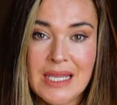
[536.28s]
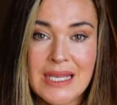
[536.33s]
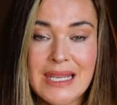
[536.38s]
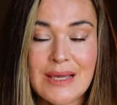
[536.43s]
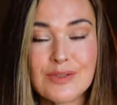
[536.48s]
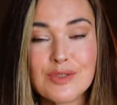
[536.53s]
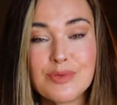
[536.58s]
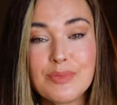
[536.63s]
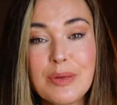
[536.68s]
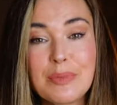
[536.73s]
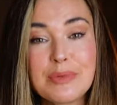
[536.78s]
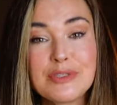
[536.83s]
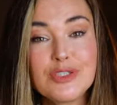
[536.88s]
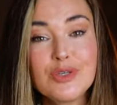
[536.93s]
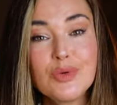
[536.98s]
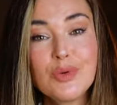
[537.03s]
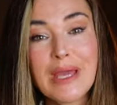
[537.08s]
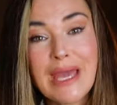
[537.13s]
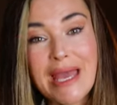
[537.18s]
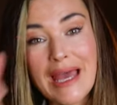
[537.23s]
Now, some people
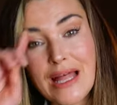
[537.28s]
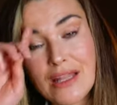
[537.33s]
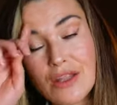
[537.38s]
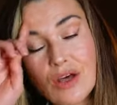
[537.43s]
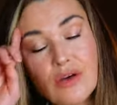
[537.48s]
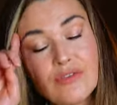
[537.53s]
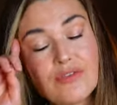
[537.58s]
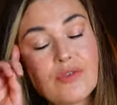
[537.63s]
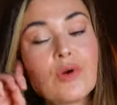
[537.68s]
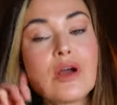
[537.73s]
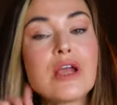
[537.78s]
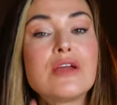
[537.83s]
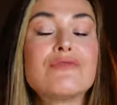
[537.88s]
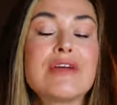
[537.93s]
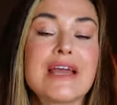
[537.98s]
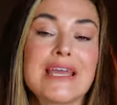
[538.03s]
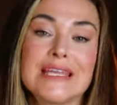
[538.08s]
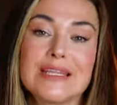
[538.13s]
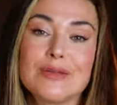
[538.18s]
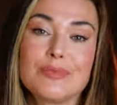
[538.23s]
do get a lot of
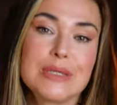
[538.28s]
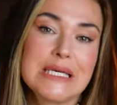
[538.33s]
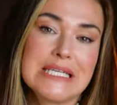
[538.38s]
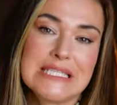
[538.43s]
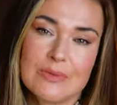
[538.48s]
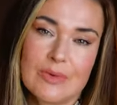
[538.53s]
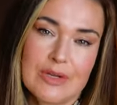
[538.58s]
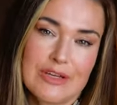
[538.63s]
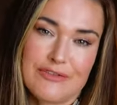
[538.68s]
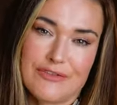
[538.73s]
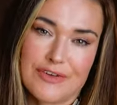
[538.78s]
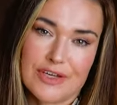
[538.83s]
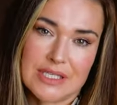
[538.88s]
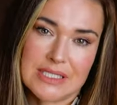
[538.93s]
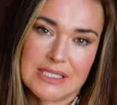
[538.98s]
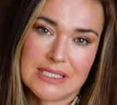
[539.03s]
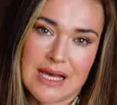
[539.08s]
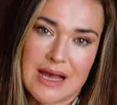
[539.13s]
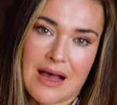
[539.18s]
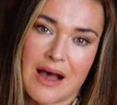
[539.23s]
irregular bleeding when you first
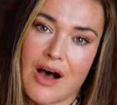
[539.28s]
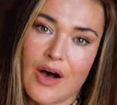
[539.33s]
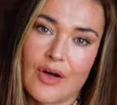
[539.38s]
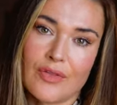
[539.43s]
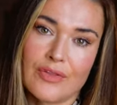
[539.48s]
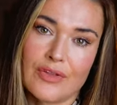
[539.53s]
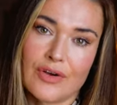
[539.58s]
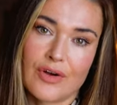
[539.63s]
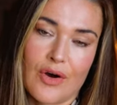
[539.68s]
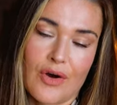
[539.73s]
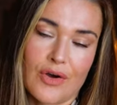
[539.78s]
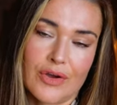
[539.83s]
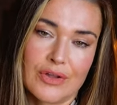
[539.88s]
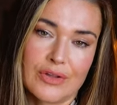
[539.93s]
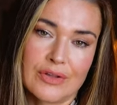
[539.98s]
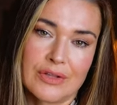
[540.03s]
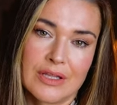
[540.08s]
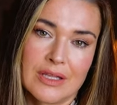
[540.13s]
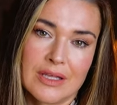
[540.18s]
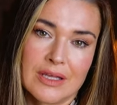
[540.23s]
start on the
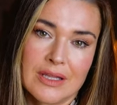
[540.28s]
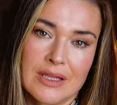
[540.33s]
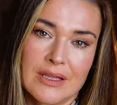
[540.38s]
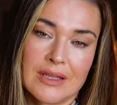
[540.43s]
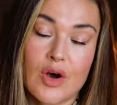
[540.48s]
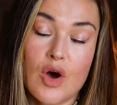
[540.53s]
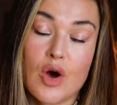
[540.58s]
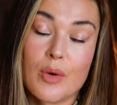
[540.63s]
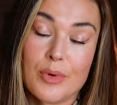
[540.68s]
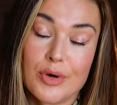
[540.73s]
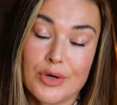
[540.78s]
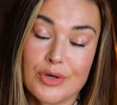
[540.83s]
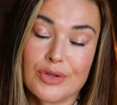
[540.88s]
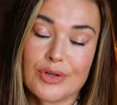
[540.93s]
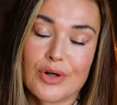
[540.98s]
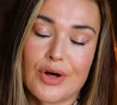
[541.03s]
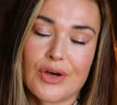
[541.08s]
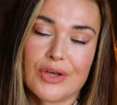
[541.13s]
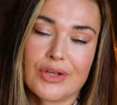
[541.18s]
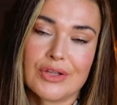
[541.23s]
coil, the hormonal
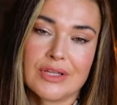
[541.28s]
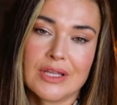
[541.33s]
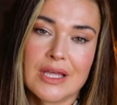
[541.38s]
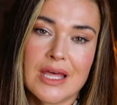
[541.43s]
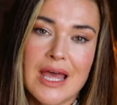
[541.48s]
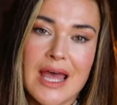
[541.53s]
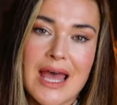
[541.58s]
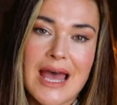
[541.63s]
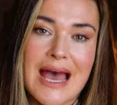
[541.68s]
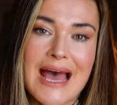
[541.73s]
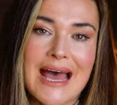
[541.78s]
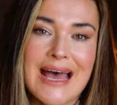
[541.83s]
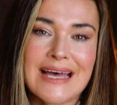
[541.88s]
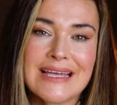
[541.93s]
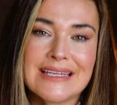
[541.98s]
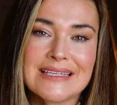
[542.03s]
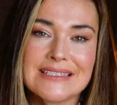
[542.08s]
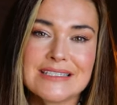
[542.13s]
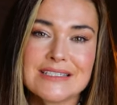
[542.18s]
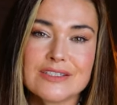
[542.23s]
coil,
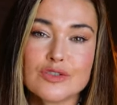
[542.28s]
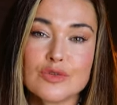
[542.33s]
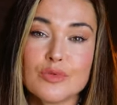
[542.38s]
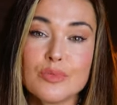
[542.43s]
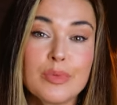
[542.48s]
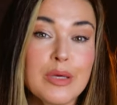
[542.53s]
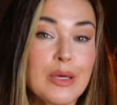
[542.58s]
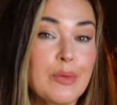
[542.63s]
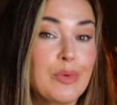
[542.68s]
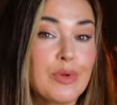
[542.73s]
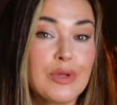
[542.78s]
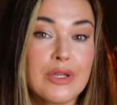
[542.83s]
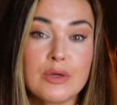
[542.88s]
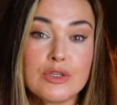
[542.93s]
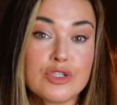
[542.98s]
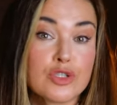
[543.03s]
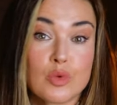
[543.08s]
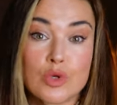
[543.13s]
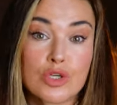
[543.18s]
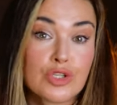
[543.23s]
and some people, they
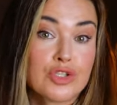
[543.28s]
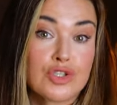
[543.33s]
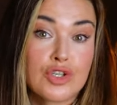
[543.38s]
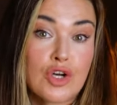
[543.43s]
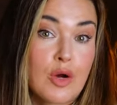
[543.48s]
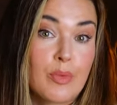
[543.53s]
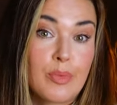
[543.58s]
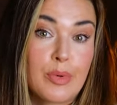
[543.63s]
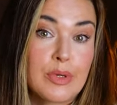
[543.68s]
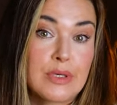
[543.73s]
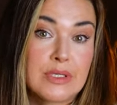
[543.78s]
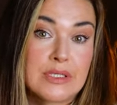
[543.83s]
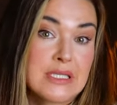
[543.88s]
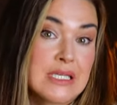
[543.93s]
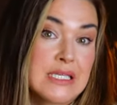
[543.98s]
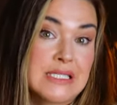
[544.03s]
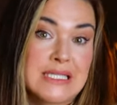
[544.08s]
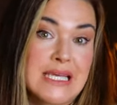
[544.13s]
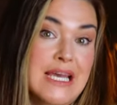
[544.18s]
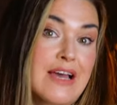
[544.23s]
just want to stop because
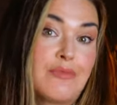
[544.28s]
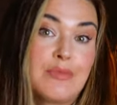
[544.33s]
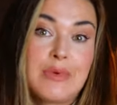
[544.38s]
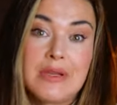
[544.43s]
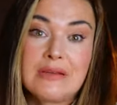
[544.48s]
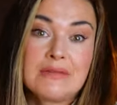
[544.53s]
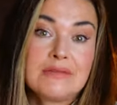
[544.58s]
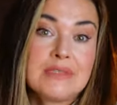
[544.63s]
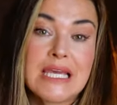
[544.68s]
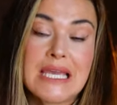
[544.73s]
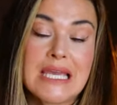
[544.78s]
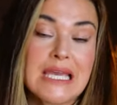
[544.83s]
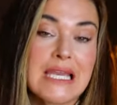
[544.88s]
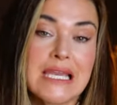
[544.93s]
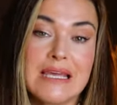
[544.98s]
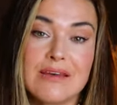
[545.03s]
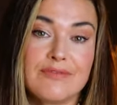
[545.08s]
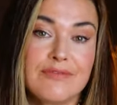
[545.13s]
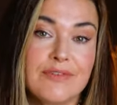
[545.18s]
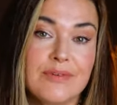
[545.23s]
they say, I've been taking
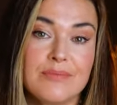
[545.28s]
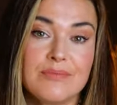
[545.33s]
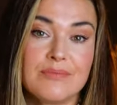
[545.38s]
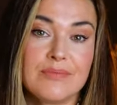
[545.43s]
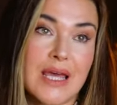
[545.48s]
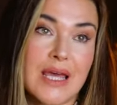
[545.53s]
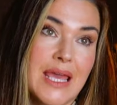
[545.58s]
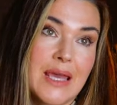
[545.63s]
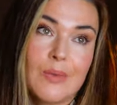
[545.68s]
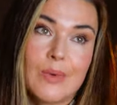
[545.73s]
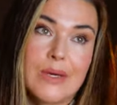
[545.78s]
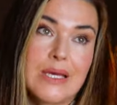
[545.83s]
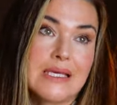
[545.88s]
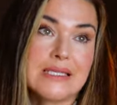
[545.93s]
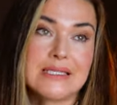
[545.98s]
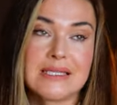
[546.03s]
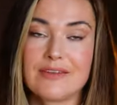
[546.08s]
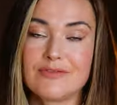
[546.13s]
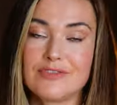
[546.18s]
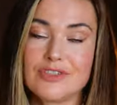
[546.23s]
it for 8
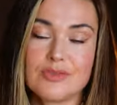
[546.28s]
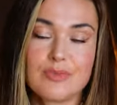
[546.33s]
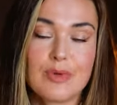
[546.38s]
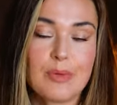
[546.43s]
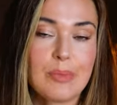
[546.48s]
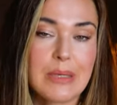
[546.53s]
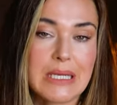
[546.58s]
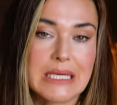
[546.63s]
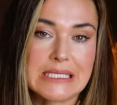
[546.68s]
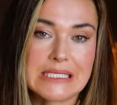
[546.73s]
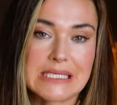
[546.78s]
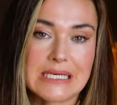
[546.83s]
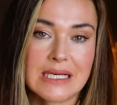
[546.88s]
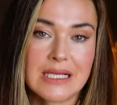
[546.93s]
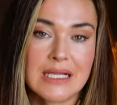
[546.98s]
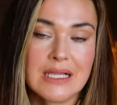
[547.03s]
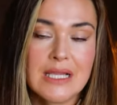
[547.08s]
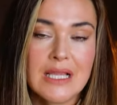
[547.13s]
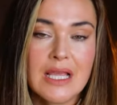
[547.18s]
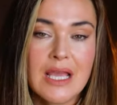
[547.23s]
weeks and I've just been bleeding.
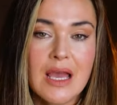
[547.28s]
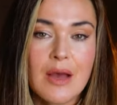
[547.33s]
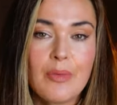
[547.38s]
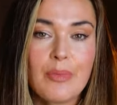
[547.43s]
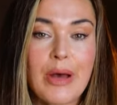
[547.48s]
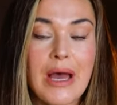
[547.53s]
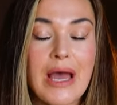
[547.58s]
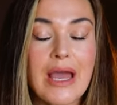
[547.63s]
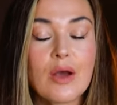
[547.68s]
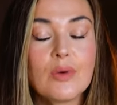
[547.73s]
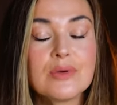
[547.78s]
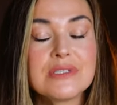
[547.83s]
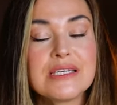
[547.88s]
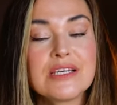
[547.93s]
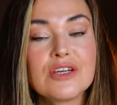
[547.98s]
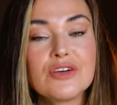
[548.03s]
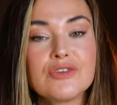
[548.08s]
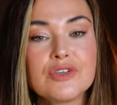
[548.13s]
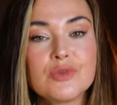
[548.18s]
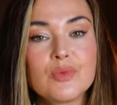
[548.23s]
But I always
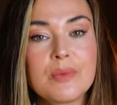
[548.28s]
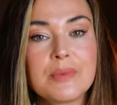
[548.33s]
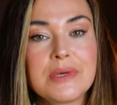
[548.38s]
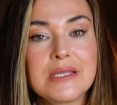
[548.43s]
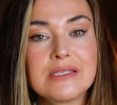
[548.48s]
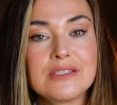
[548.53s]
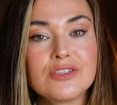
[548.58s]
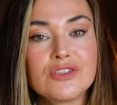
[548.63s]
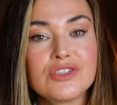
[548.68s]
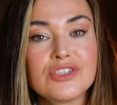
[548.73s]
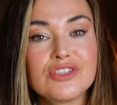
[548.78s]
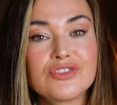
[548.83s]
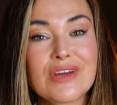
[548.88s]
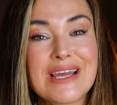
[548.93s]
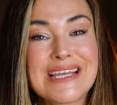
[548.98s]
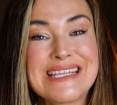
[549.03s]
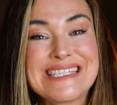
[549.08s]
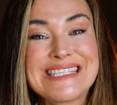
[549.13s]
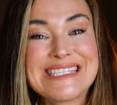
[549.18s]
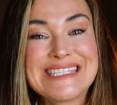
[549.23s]
encourage women just to
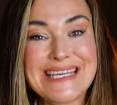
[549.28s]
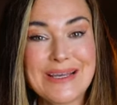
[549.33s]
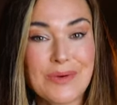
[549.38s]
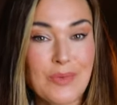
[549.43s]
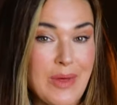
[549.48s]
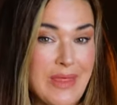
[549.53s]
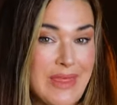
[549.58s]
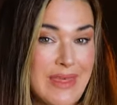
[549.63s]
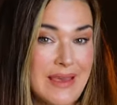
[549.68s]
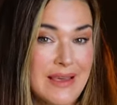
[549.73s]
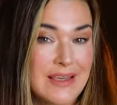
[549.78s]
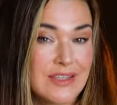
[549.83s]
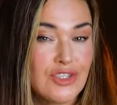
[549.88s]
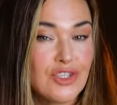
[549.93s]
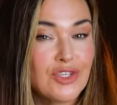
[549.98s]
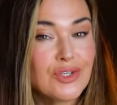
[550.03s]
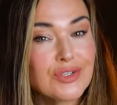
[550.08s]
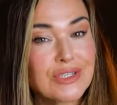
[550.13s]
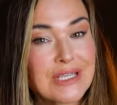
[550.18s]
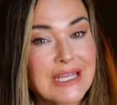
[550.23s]
try and stick with it, because
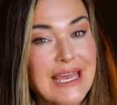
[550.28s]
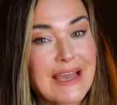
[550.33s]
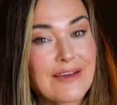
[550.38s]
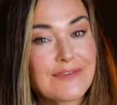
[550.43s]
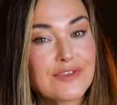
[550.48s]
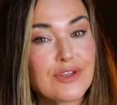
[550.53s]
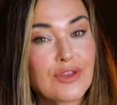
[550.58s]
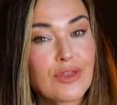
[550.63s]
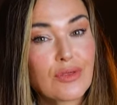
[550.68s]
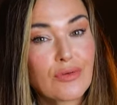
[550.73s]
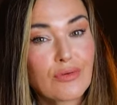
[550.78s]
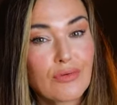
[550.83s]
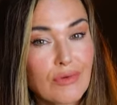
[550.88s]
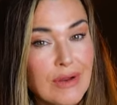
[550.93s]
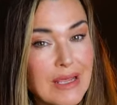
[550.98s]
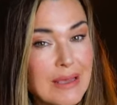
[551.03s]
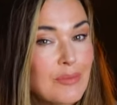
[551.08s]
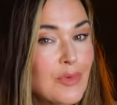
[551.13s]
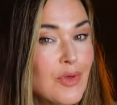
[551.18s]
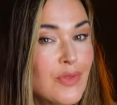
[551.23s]
usually after
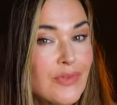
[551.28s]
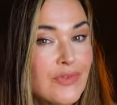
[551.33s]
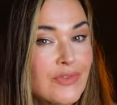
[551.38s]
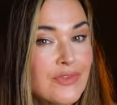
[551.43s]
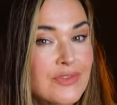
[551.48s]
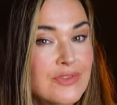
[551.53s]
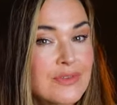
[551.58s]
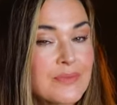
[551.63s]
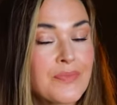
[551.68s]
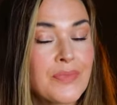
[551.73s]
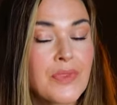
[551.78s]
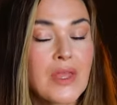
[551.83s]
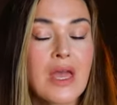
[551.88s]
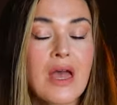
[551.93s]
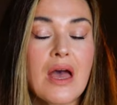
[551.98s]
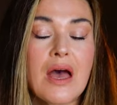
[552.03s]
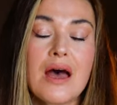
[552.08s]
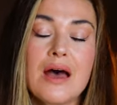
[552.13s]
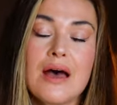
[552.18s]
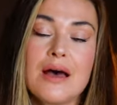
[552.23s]
3 months,
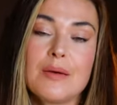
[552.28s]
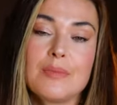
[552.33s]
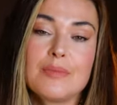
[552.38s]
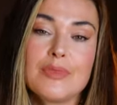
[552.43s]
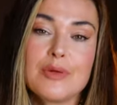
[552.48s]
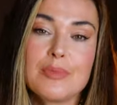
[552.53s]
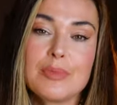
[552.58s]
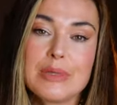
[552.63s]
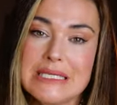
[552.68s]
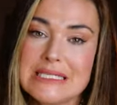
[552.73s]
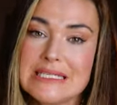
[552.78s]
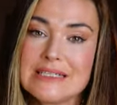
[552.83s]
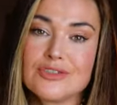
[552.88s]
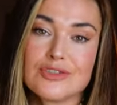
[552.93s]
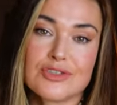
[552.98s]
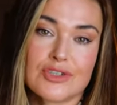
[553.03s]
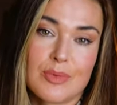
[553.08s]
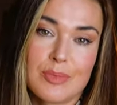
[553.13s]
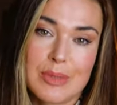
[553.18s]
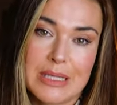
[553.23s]
the bleeding
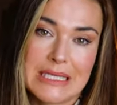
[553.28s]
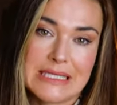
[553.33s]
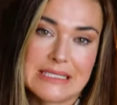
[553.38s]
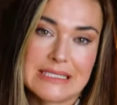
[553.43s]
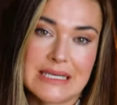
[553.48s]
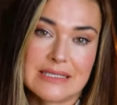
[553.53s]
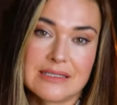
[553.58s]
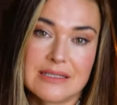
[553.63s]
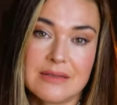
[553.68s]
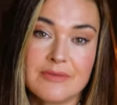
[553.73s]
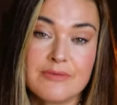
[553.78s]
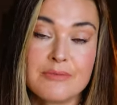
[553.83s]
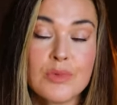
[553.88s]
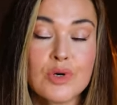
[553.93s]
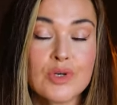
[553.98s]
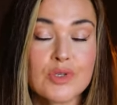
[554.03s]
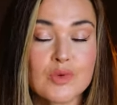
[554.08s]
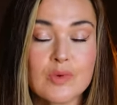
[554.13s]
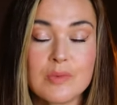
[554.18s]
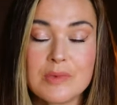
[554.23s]
does completely settle, and
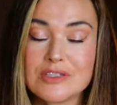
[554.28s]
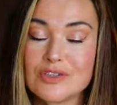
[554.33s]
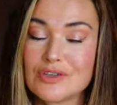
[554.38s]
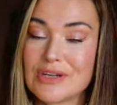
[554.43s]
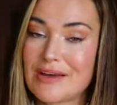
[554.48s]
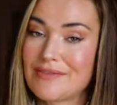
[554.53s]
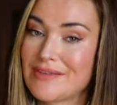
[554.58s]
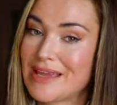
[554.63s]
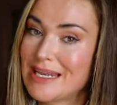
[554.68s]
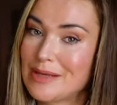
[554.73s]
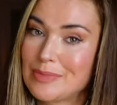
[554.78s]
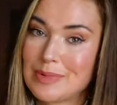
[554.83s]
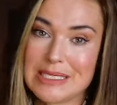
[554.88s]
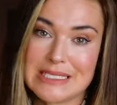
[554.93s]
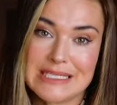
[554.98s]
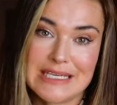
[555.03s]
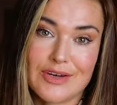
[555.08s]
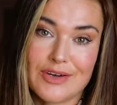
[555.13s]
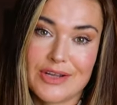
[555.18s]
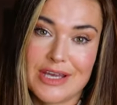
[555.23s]
most women don't have any
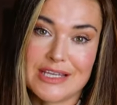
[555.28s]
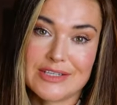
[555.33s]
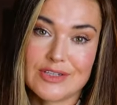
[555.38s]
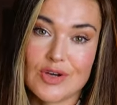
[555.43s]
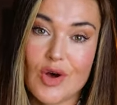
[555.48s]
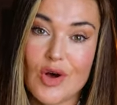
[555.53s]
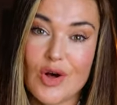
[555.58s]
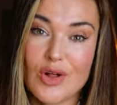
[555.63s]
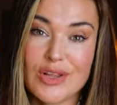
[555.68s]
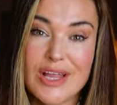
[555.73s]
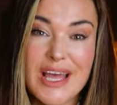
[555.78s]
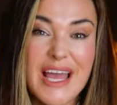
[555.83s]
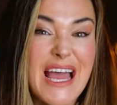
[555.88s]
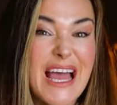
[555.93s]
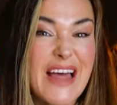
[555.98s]
bleeding on it at all.